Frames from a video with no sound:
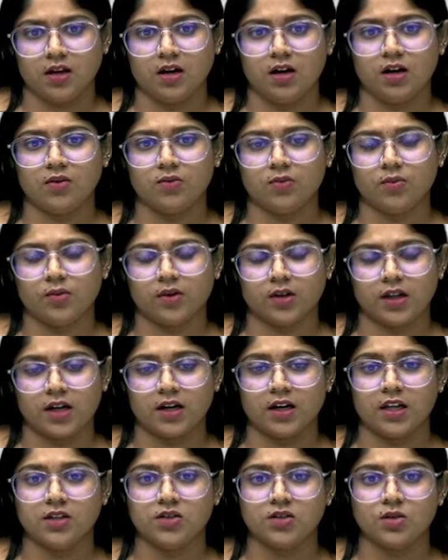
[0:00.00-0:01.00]
Here,
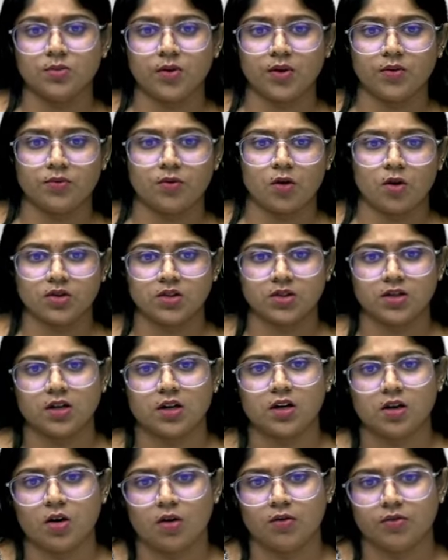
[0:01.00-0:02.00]
there needs to be
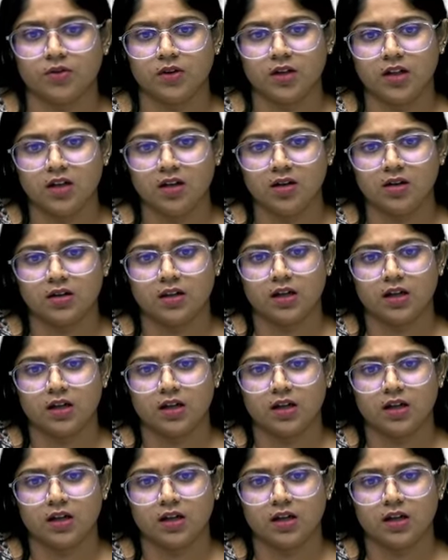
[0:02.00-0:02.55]
fostering of the,